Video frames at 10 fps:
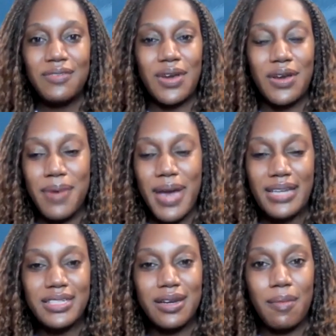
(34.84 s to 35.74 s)
very
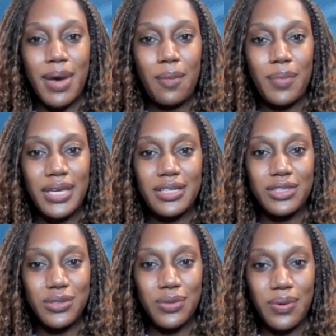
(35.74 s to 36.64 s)
passionate about making
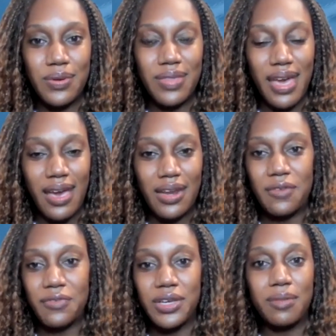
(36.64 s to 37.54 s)
sure that
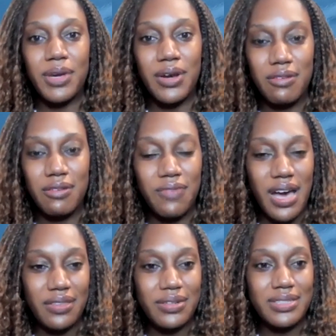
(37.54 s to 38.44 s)
African American
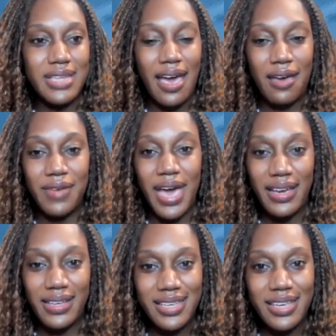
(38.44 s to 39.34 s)
fathers have
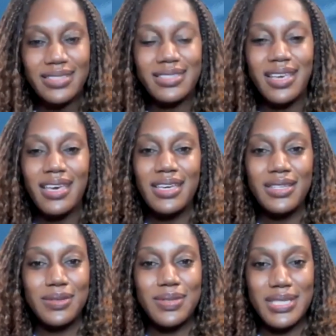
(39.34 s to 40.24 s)
access
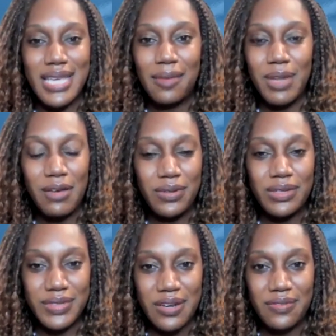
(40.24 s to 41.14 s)
to the same level
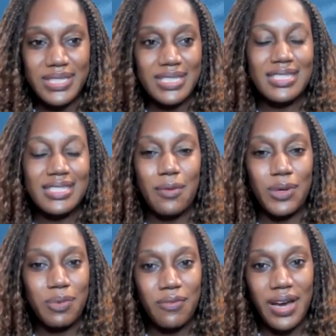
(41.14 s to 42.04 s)
of services that
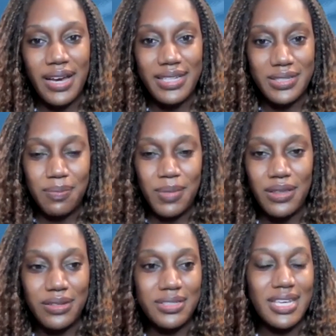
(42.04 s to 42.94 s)
we provide to
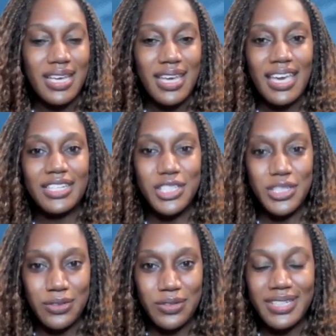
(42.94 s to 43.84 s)
mothers and
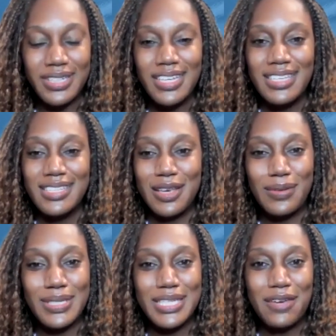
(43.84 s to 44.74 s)
children.
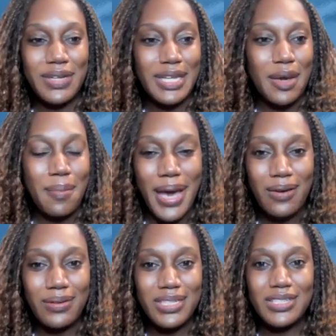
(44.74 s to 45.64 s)
So it's definitely
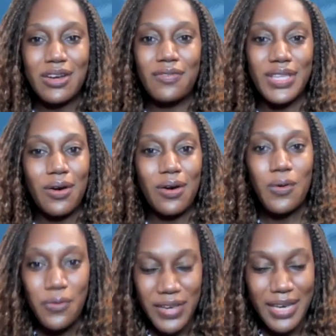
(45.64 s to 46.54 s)
about serving the
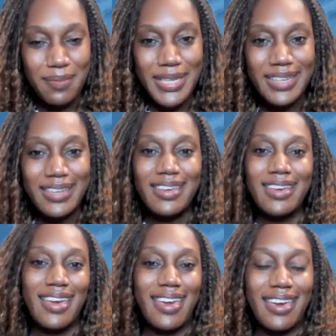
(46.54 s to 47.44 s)
whole family.
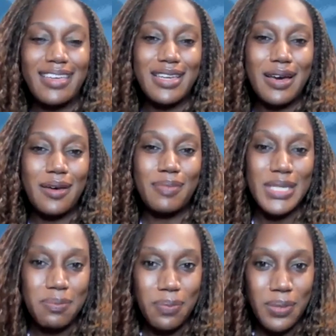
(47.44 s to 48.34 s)
And
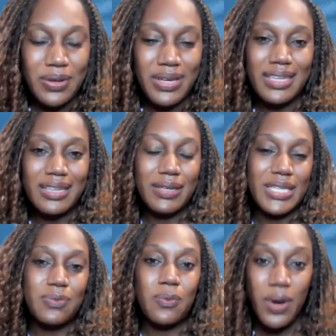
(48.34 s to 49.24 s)
this book
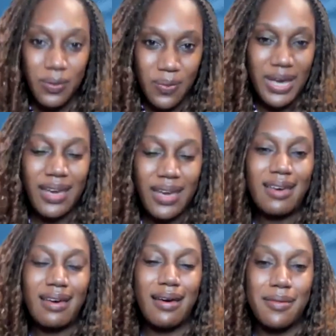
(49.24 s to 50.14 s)
is one
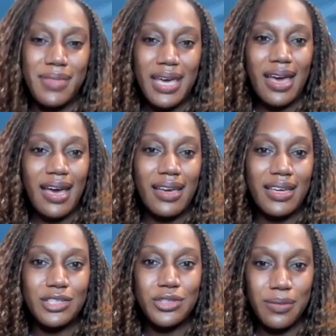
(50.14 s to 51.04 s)
way that I
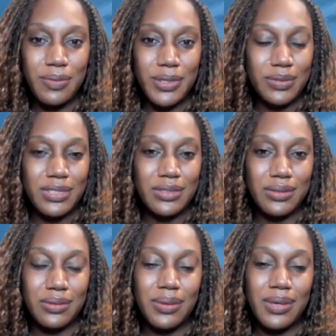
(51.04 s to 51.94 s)
contribute
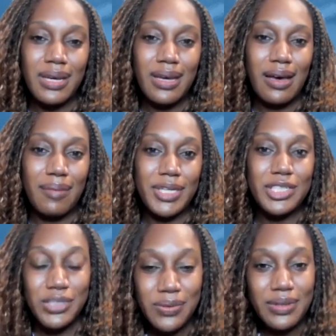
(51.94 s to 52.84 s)
to
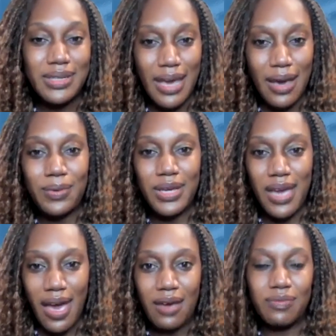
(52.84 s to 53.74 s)
ensuring that we
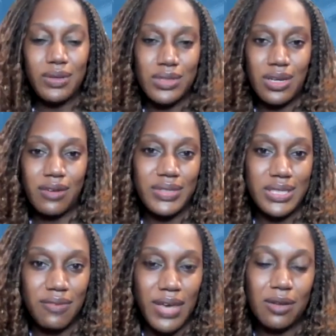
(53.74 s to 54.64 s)
have those
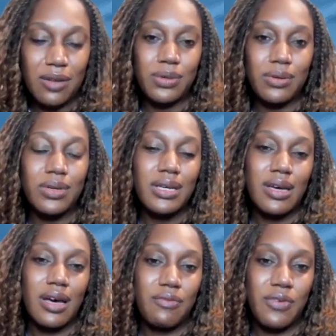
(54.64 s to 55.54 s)
services available
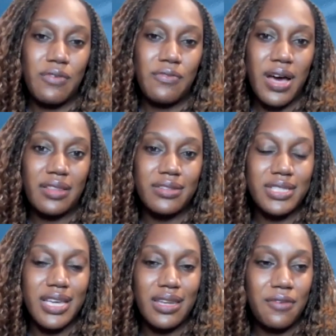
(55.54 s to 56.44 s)
for
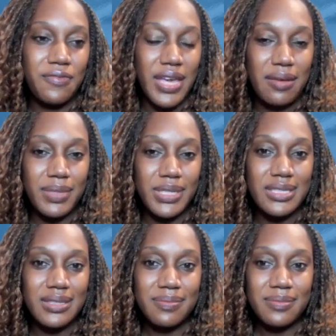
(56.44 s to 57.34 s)
fathers and their
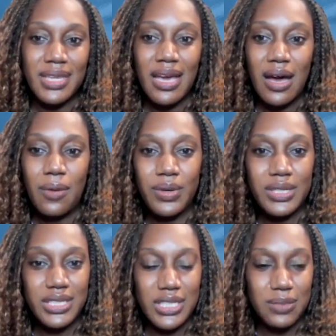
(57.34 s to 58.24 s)
families. I
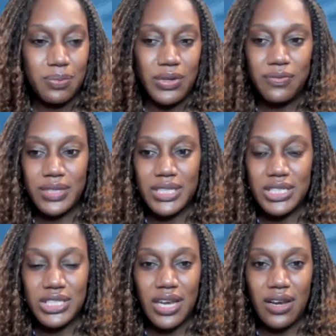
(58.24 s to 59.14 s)
want to just briefly
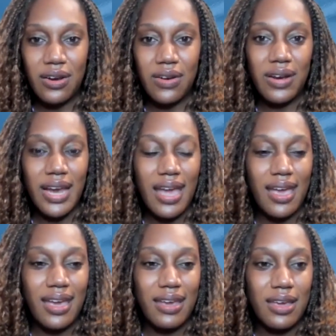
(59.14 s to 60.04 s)
share
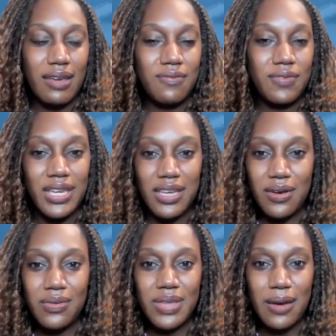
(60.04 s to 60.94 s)
a
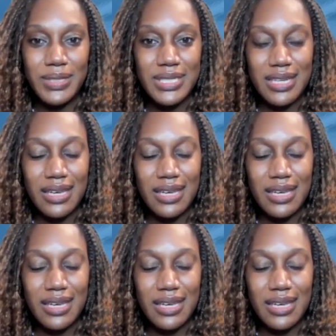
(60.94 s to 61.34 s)
video that was